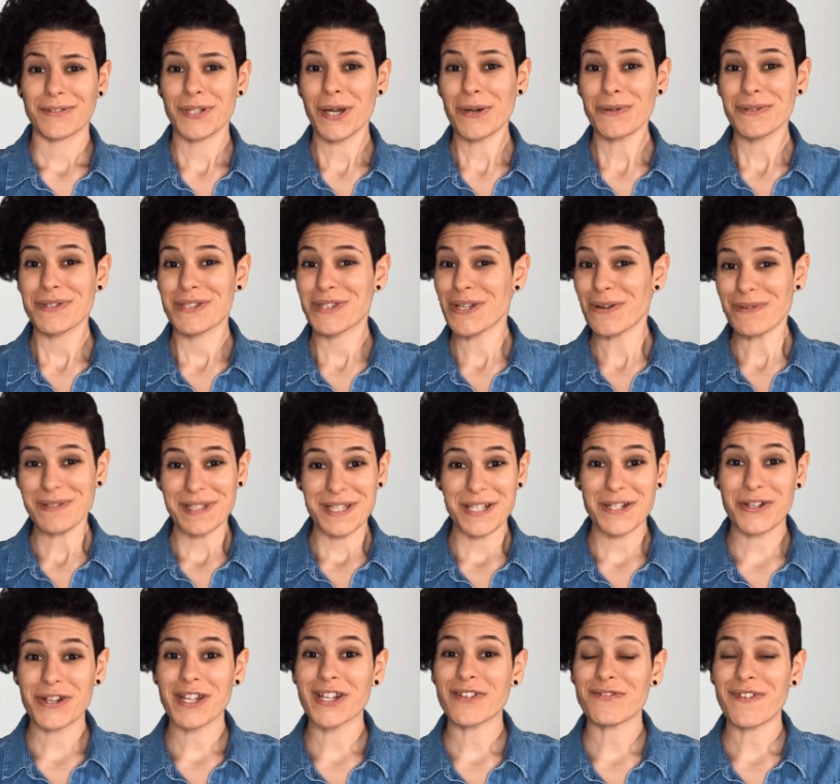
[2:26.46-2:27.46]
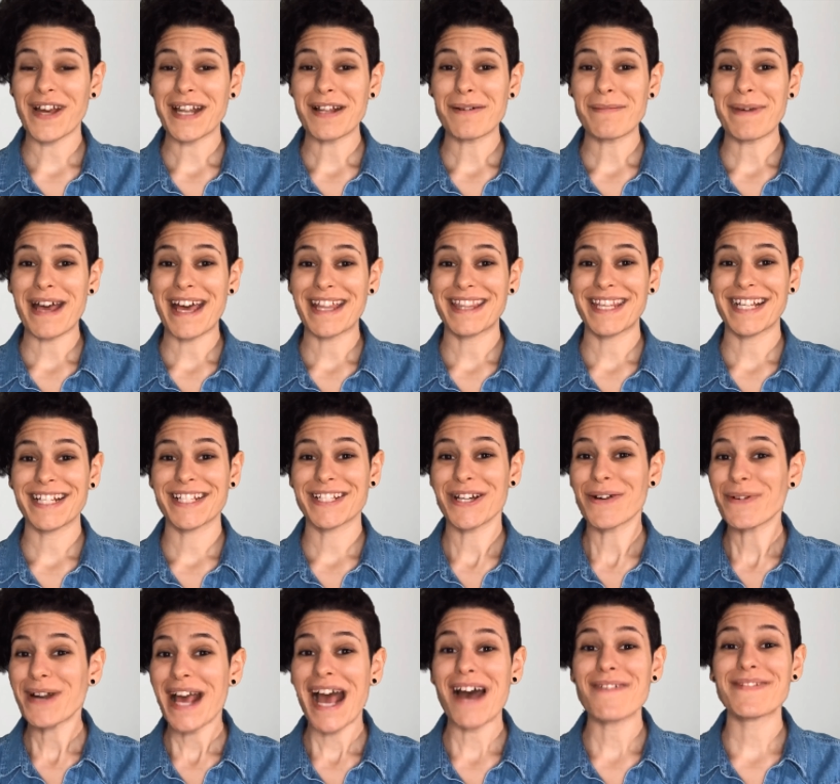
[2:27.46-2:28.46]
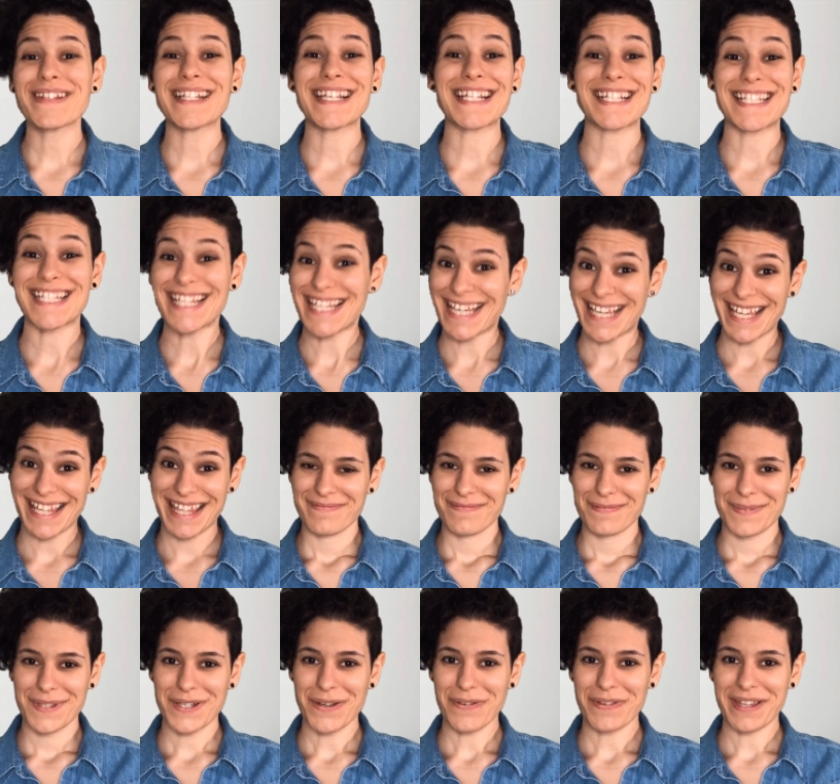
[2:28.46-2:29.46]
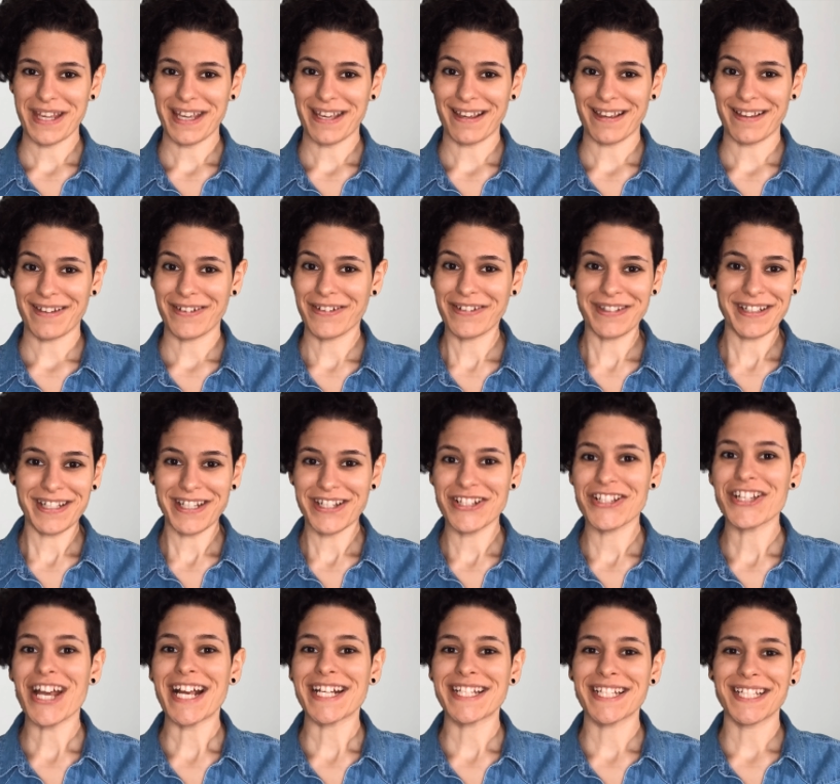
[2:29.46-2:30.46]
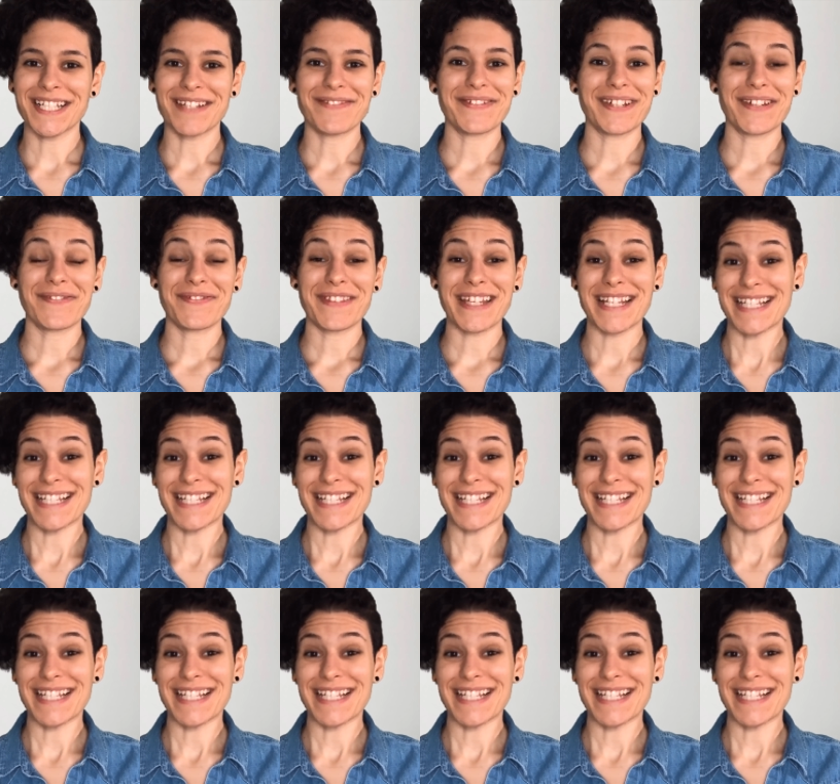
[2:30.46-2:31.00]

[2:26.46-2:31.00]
Toads don't secrete venom and they don't have any teeth, so they couldn't inject it even if they